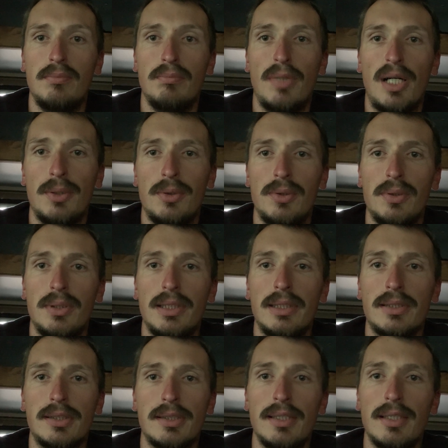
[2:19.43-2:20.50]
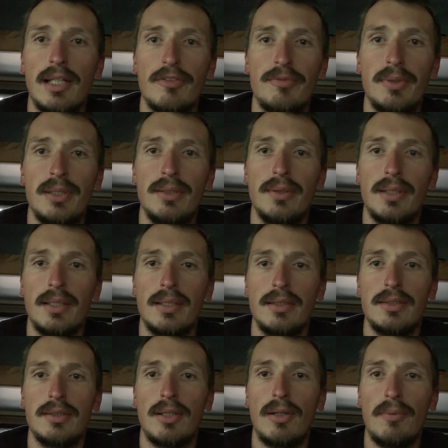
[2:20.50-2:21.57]
about 2 years that I've been doing it.
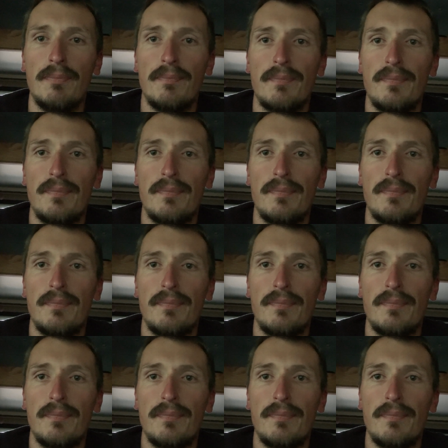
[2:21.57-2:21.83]
So